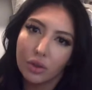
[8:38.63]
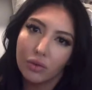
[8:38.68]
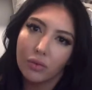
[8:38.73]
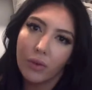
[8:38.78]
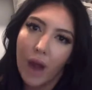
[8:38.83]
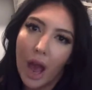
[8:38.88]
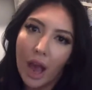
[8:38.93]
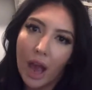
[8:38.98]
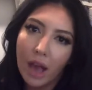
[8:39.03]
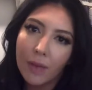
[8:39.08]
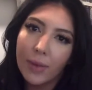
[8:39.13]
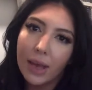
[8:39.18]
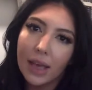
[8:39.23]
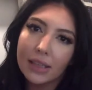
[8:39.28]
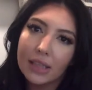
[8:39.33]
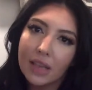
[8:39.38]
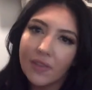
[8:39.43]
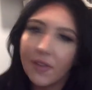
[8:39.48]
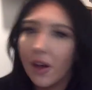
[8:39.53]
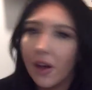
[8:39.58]
wreck
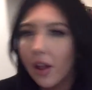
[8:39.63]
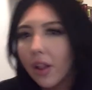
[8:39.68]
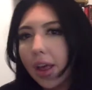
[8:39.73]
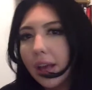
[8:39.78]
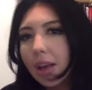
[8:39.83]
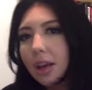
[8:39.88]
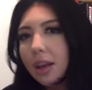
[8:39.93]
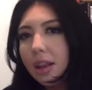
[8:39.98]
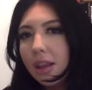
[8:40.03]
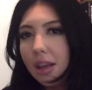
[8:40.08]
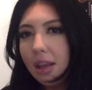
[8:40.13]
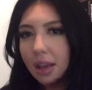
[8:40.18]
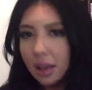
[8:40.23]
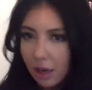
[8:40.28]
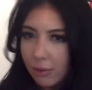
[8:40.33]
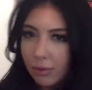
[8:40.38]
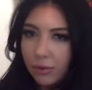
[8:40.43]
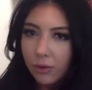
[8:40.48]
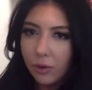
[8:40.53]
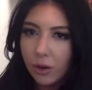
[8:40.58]
because I felt like the
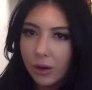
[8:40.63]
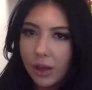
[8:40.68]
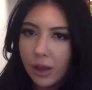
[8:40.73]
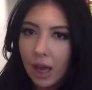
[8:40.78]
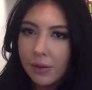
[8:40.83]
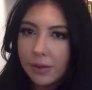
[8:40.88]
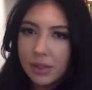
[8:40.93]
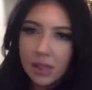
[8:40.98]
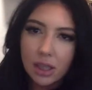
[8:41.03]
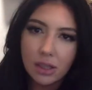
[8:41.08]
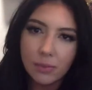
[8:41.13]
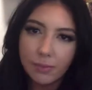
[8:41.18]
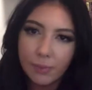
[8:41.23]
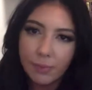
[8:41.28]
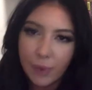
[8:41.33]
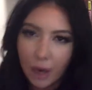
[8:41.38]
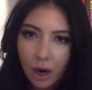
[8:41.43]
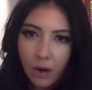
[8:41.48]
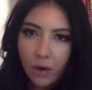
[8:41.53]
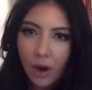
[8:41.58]
year before that was such a
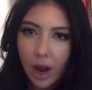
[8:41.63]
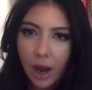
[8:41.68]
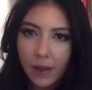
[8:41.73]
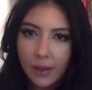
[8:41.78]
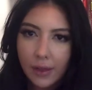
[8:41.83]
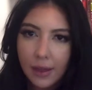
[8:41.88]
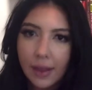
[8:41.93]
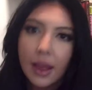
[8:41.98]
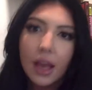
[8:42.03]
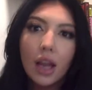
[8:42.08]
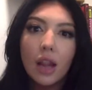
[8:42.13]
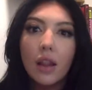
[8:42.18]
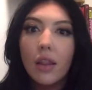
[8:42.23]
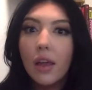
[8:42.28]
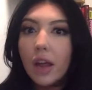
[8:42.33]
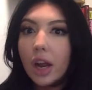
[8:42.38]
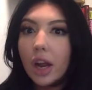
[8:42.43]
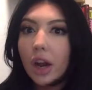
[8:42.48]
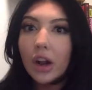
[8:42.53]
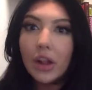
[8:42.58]
bigger wreck that, like,
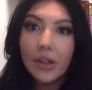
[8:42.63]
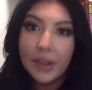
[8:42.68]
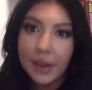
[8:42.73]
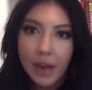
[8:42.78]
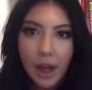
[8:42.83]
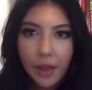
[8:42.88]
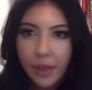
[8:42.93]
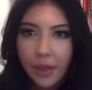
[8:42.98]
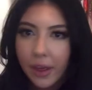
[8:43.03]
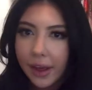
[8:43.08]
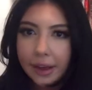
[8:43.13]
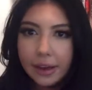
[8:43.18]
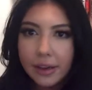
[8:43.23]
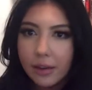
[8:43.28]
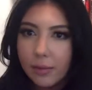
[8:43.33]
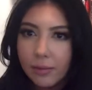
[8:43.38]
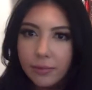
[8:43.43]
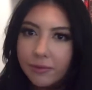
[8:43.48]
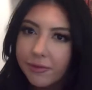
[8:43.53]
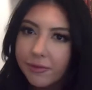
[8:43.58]
literally nothing
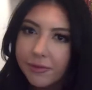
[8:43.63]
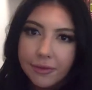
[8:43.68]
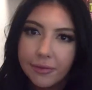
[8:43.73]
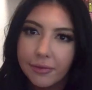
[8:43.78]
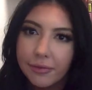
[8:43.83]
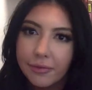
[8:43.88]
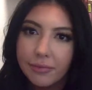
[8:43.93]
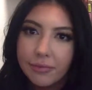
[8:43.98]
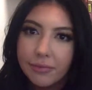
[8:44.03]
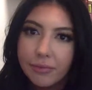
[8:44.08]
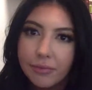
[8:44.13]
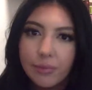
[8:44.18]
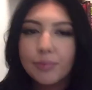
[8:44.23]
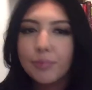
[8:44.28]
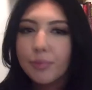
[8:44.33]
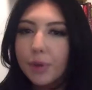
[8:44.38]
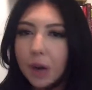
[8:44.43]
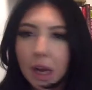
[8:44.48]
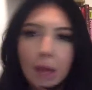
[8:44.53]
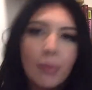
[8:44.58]
could
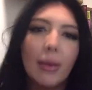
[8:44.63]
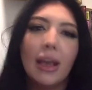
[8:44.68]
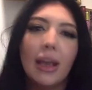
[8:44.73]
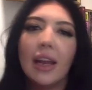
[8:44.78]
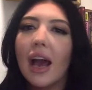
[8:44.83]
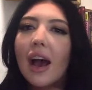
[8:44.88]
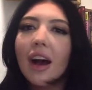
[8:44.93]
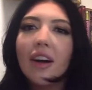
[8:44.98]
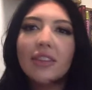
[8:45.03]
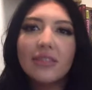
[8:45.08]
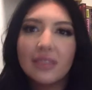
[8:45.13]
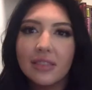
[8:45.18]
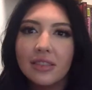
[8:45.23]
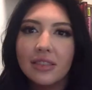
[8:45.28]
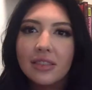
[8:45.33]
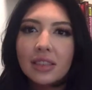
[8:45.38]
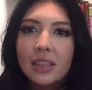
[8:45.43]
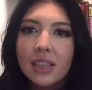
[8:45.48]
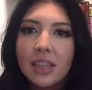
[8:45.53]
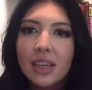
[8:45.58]
bring me down.
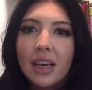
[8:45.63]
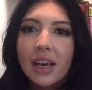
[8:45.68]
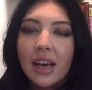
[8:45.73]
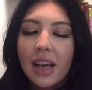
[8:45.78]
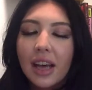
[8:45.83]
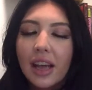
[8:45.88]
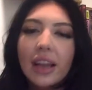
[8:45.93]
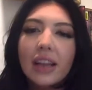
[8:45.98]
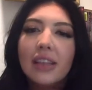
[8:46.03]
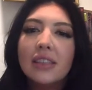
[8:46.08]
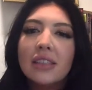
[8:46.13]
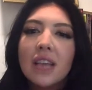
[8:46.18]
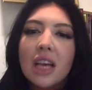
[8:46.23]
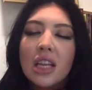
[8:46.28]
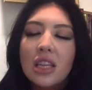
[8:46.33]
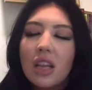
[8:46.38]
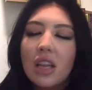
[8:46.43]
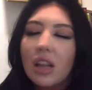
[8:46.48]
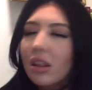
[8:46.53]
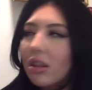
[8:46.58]
It is
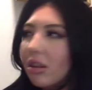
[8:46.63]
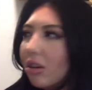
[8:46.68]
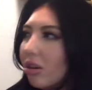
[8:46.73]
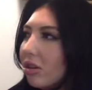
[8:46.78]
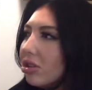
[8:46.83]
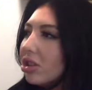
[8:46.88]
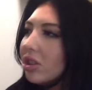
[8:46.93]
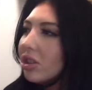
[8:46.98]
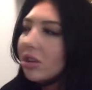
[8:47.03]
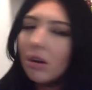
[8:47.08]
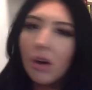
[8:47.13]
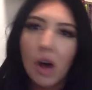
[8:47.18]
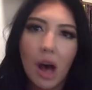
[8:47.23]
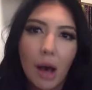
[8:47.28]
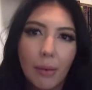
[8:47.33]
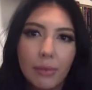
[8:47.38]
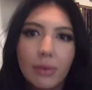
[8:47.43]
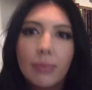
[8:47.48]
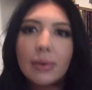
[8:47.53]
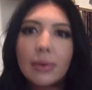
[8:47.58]
a delusional
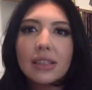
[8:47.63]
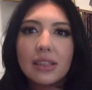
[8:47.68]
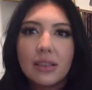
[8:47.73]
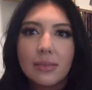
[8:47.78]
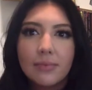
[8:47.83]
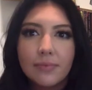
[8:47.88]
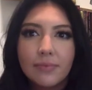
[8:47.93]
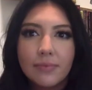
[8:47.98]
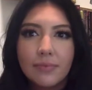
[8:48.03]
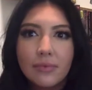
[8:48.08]
optimism